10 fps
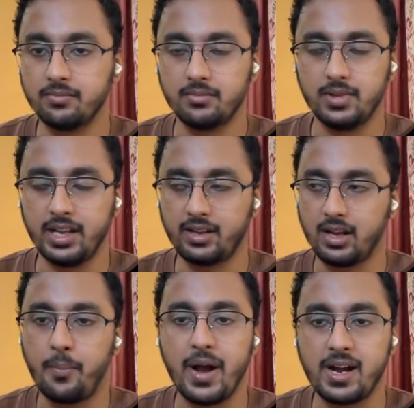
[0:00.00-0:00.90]
like
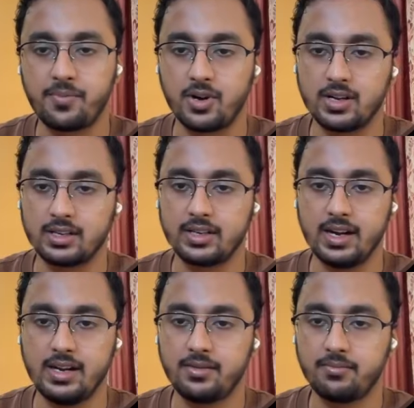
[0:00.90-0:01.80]
a bad product,
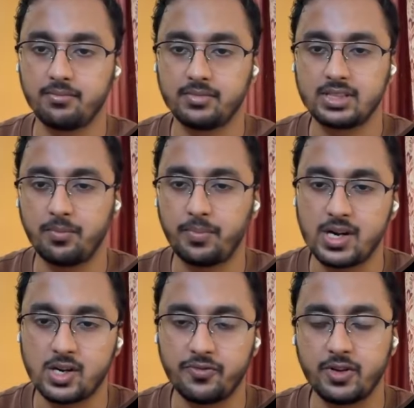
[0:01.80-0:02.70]
right? Some
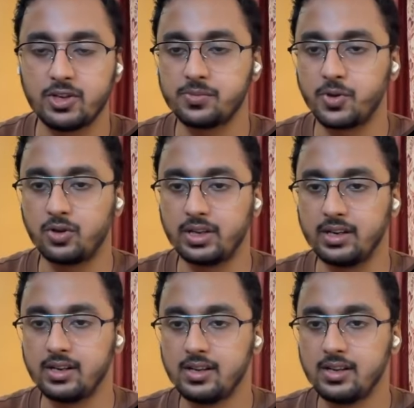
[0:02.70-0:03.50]
part of it was broken.